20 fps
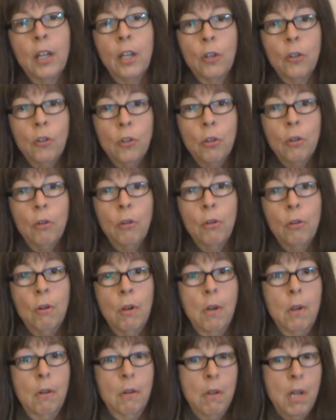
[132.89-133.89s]

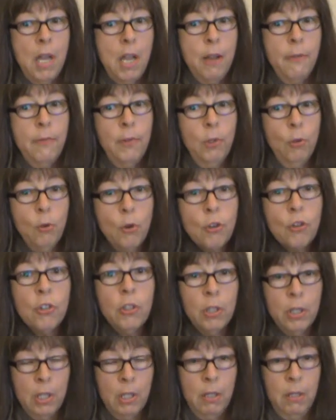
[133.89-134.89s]
So
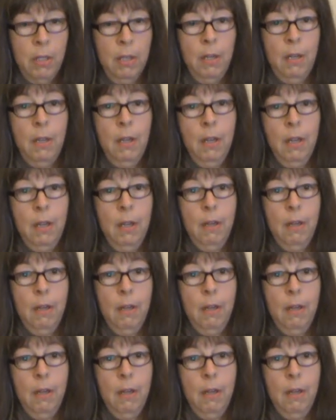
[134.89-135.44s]
evolutionary